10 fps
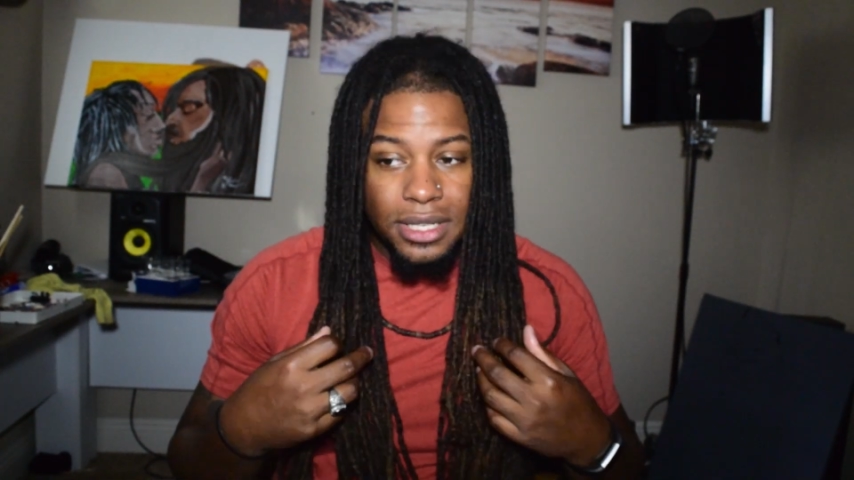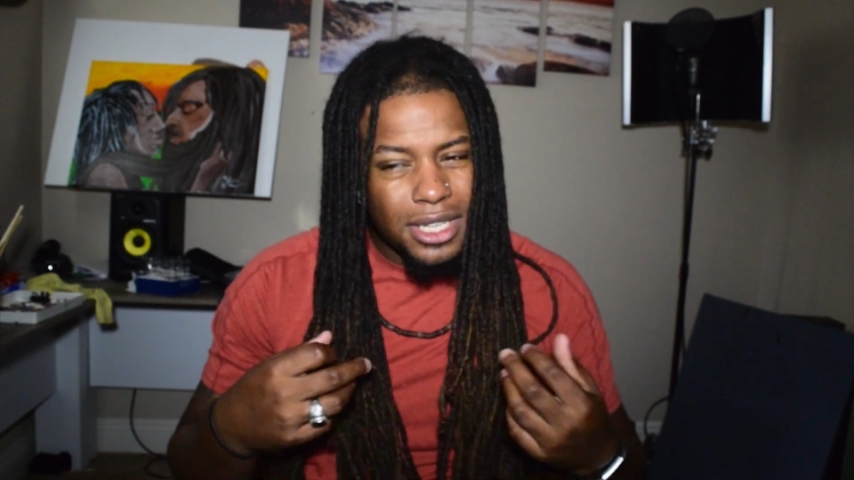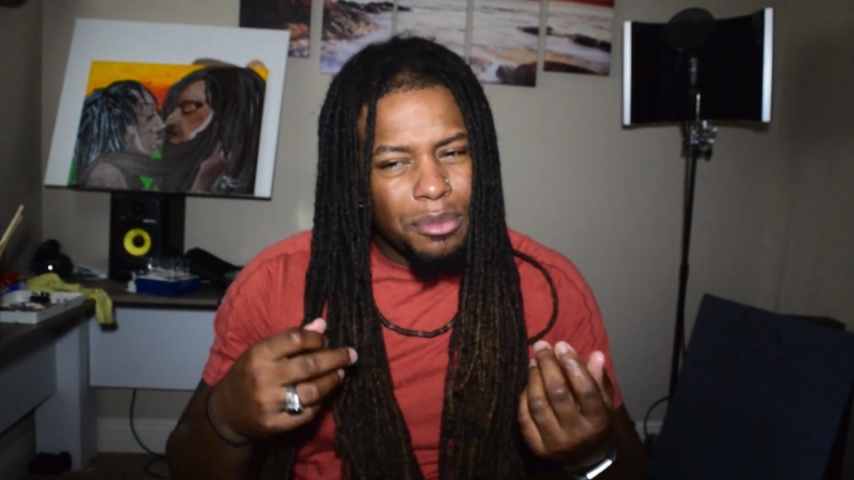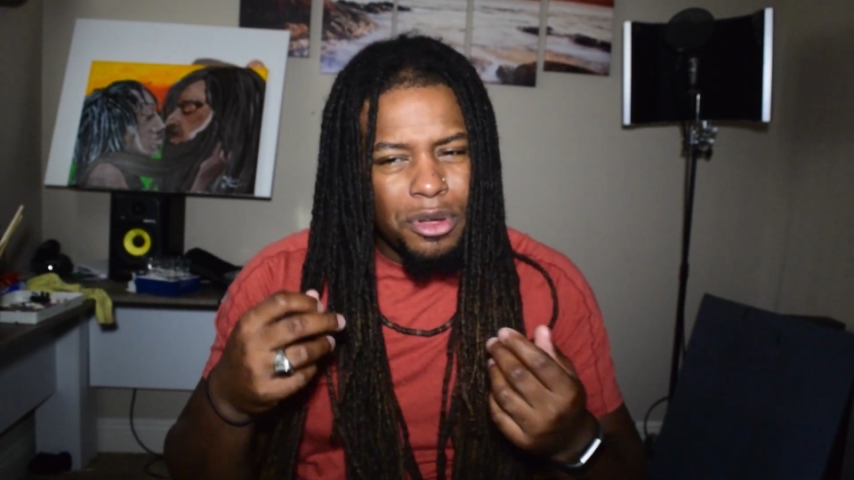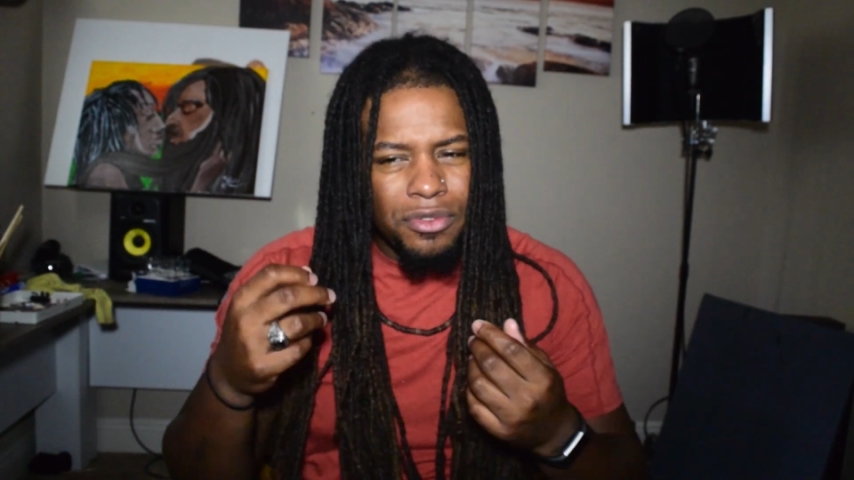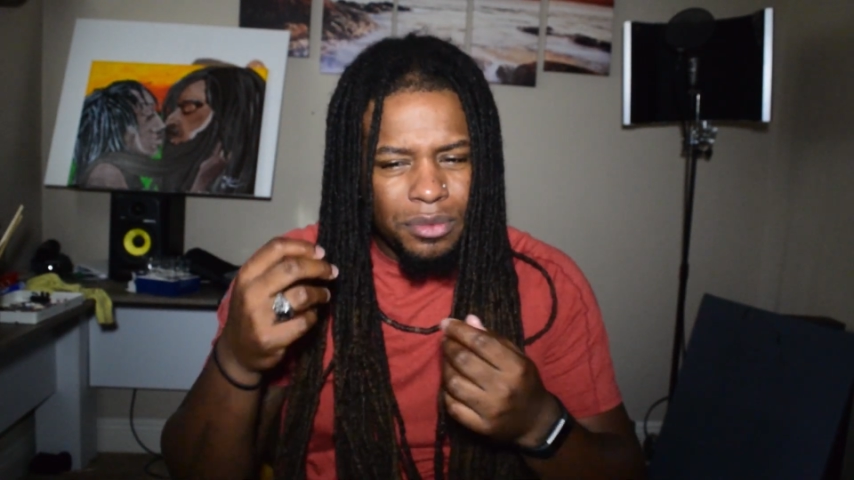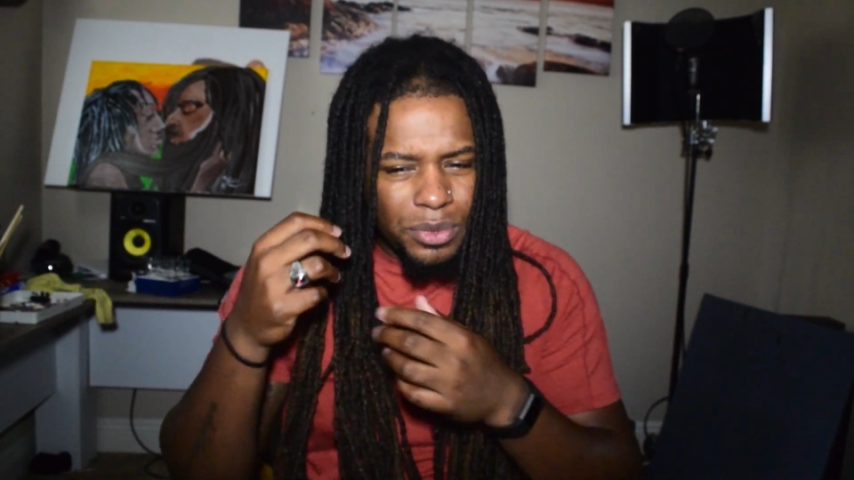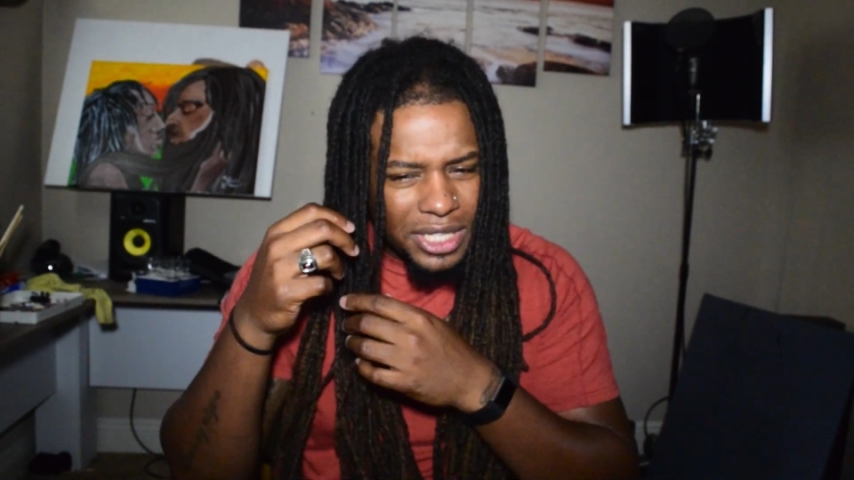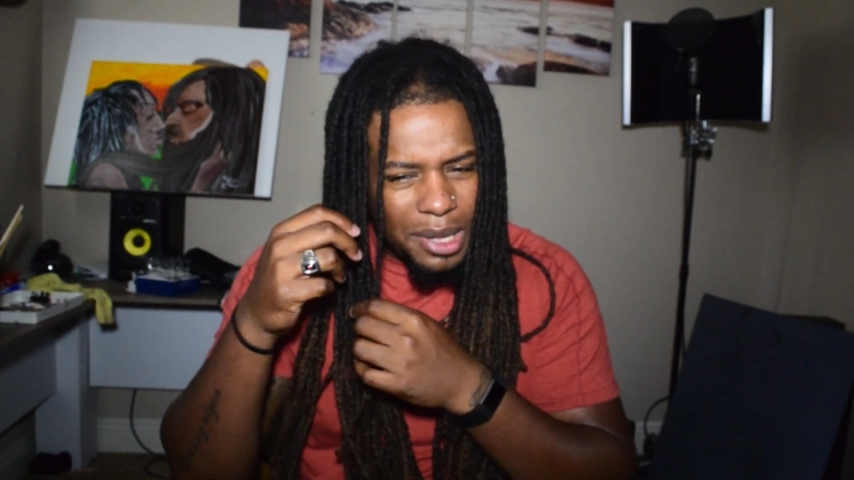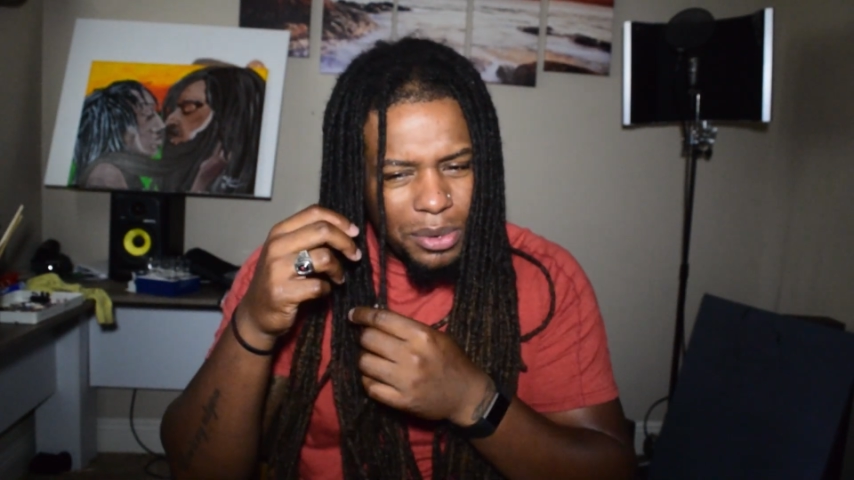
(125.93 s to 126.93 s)
Some of them
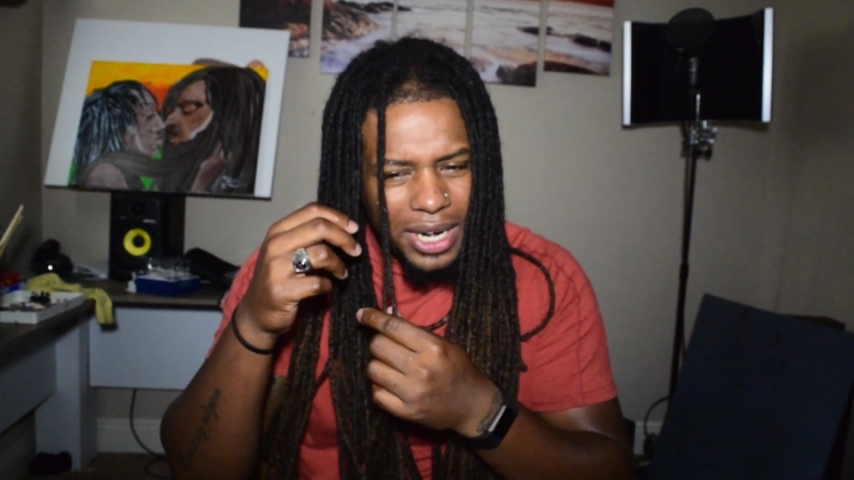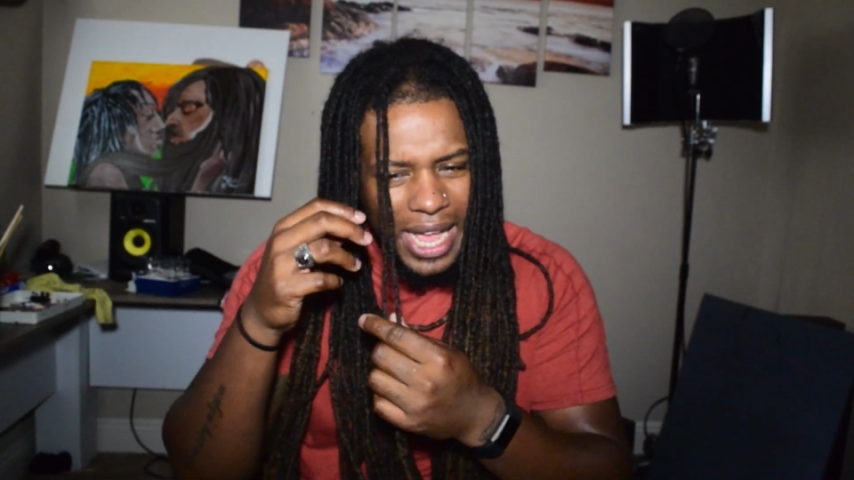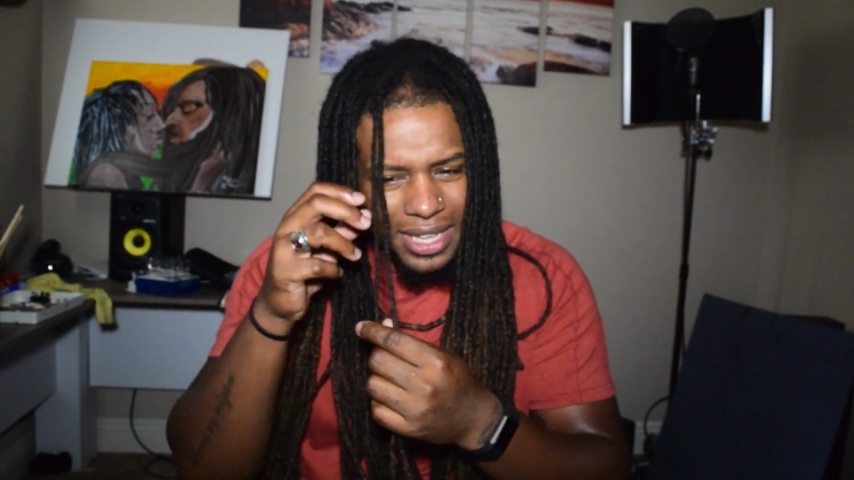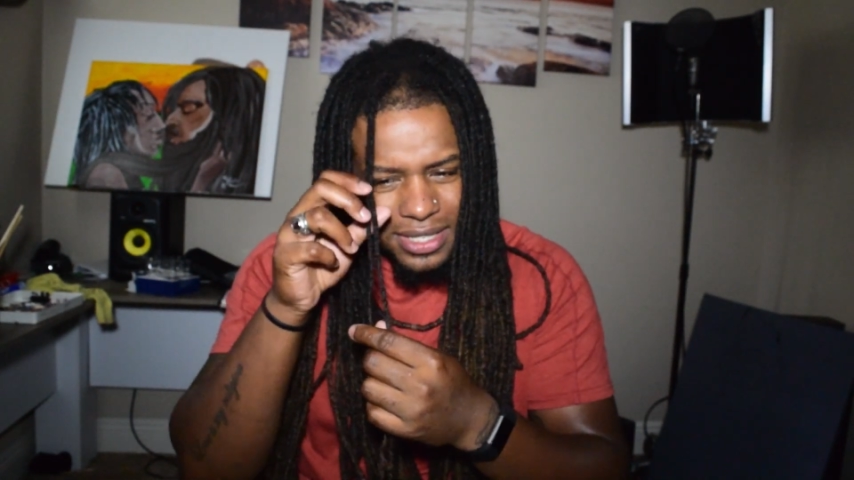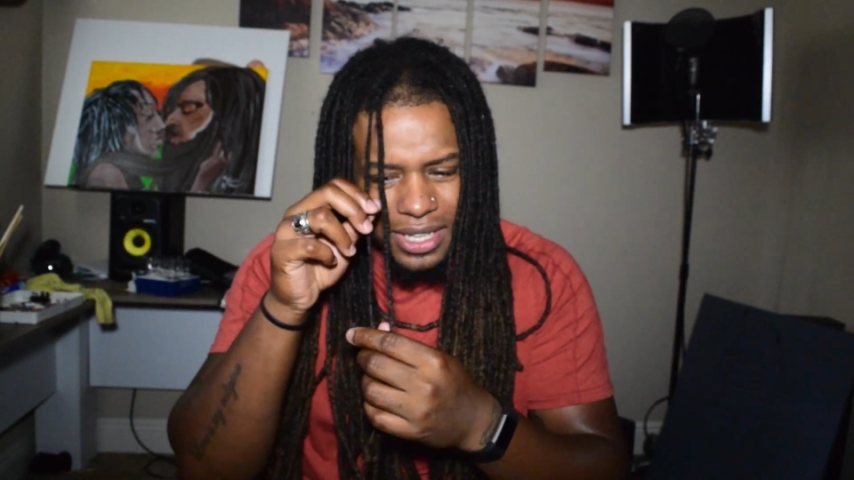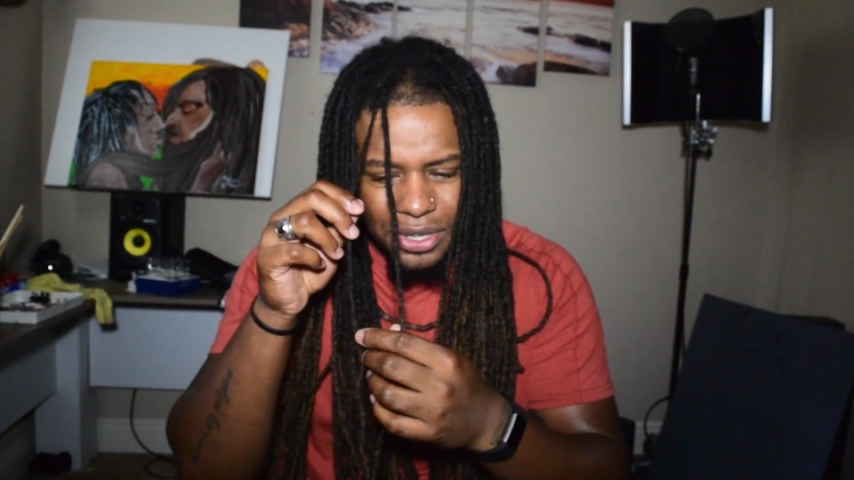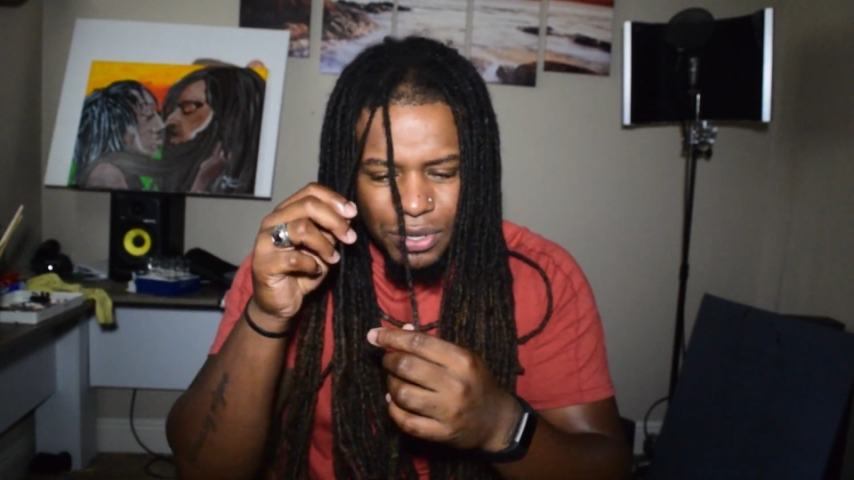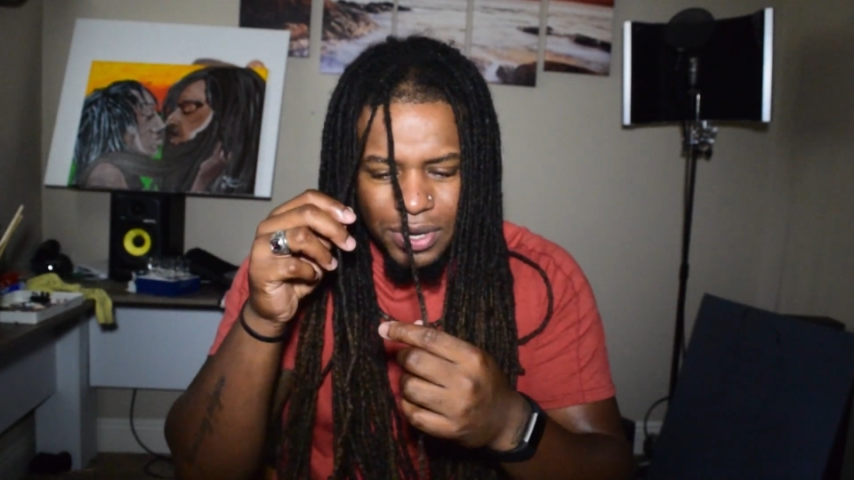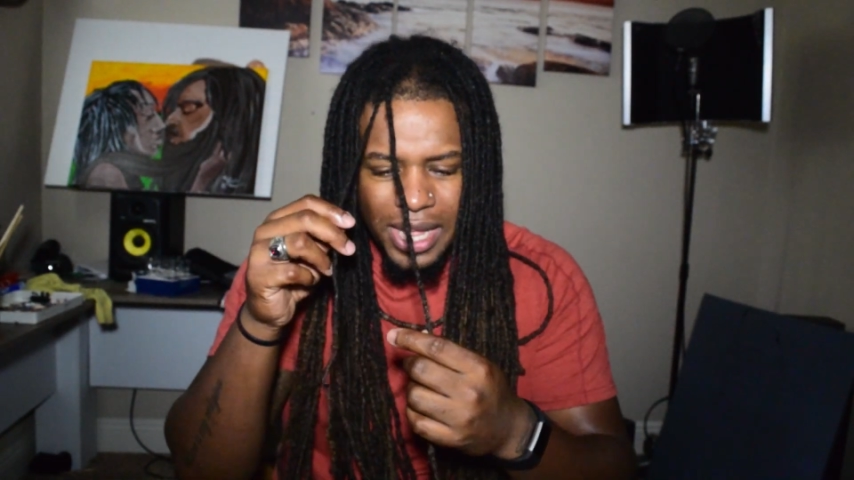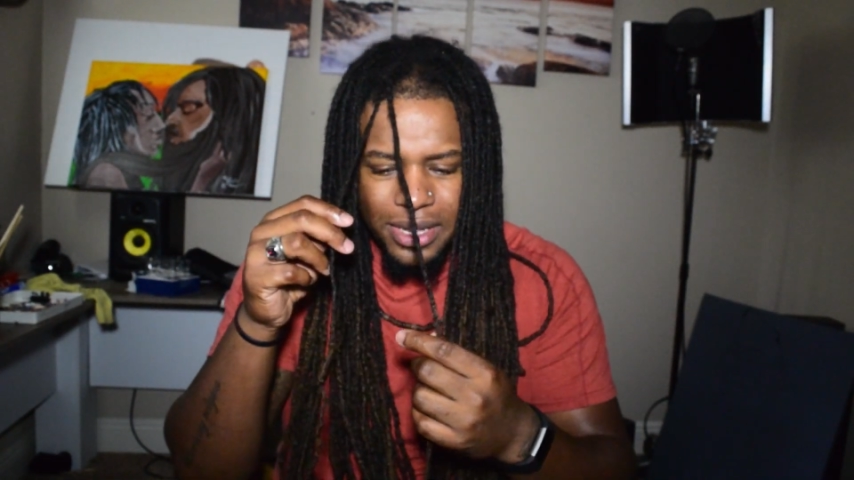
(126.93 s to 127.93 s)
was able to lock
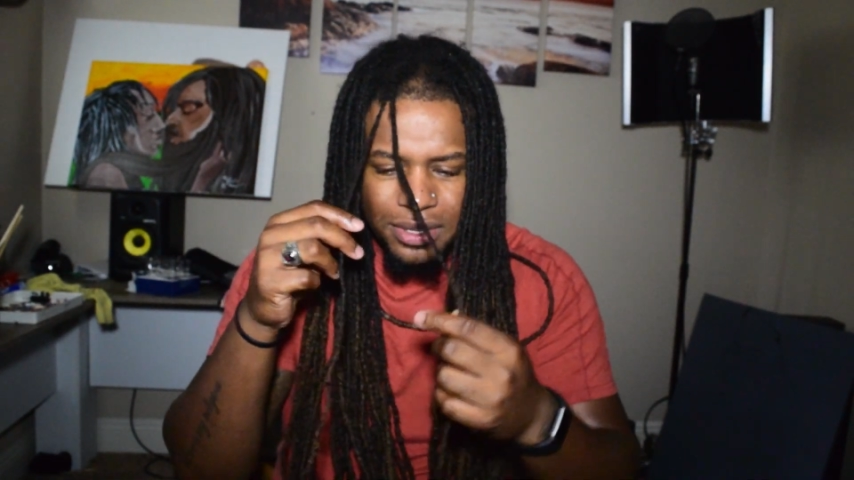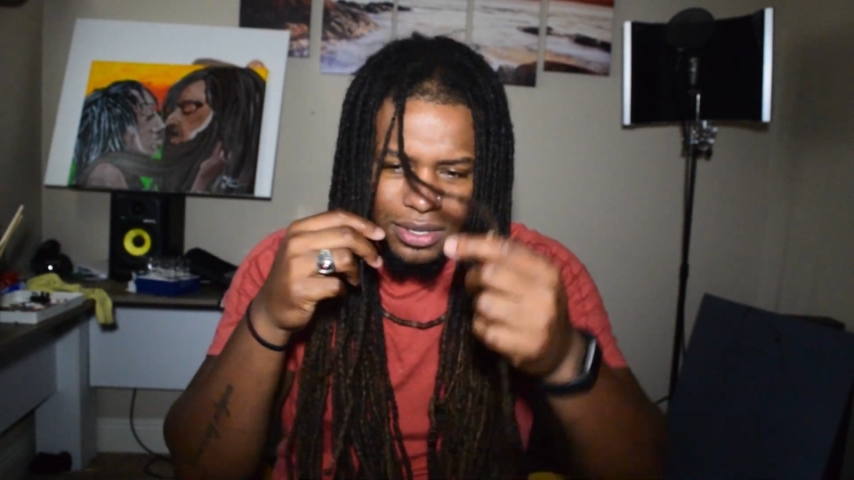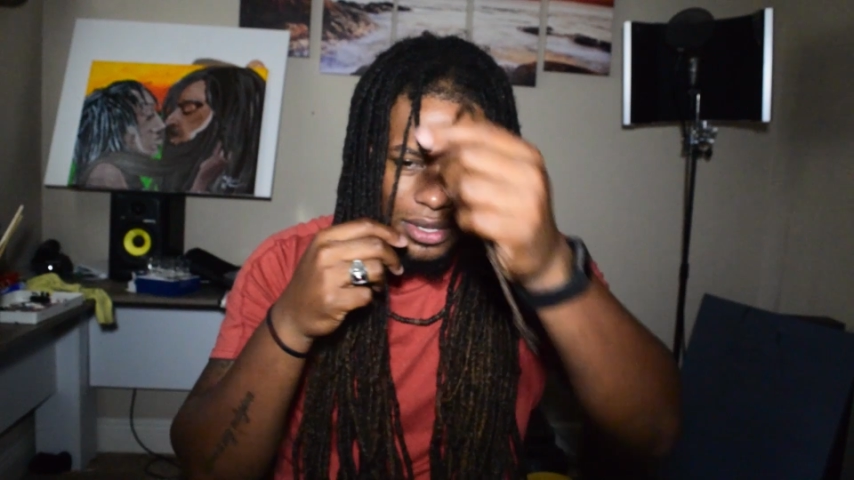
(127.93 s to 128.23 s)
single, like